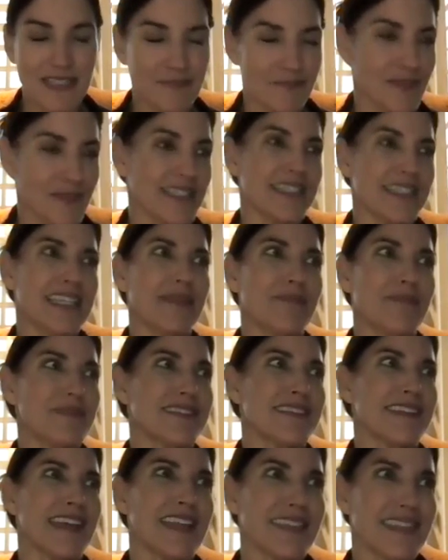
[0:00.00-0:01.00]
team's
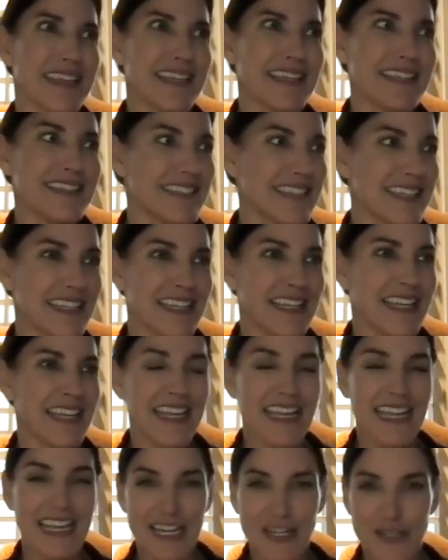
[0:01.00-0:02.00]
done this and
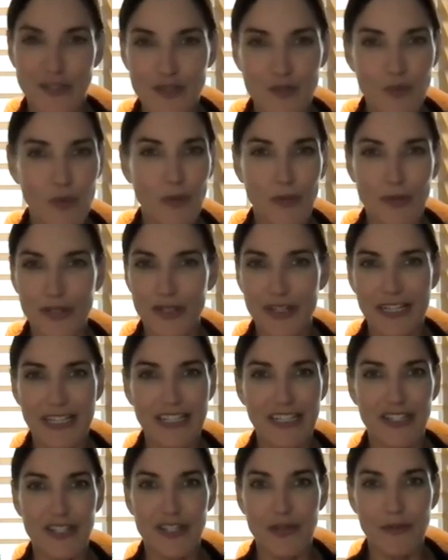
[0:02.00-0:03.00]
here's what we're looking to
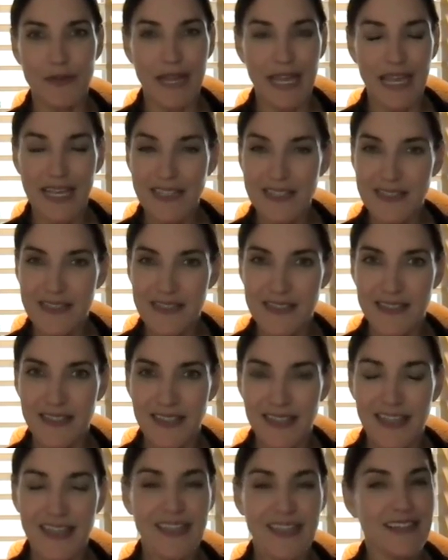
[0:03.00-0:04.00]
do next.
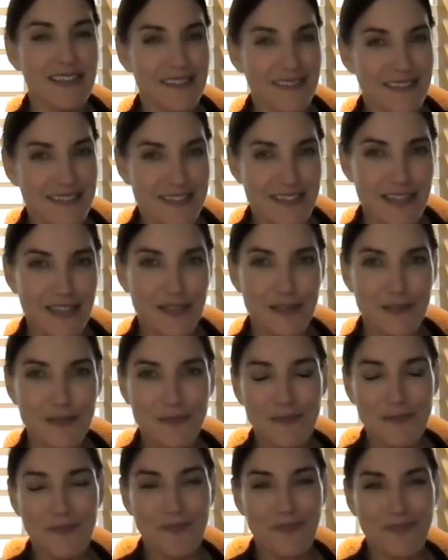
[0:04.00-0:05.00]
So,
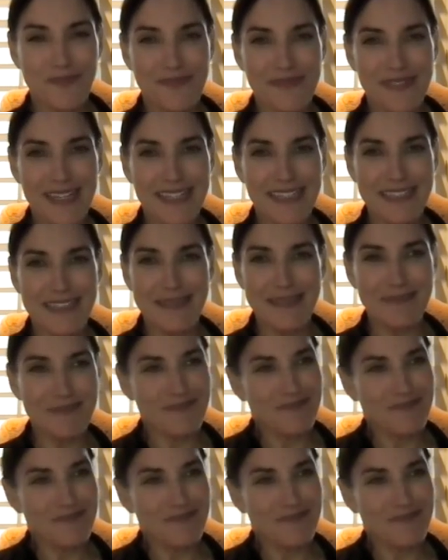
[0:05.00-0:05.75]
there